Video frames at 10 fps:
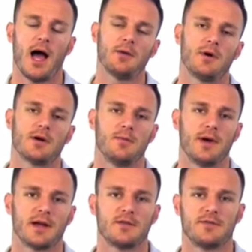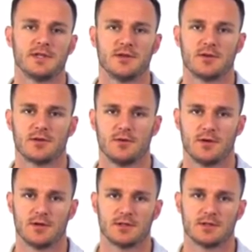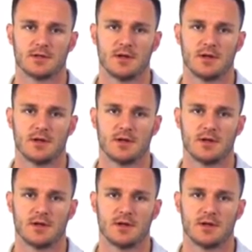and welcome back to Physio Tutors.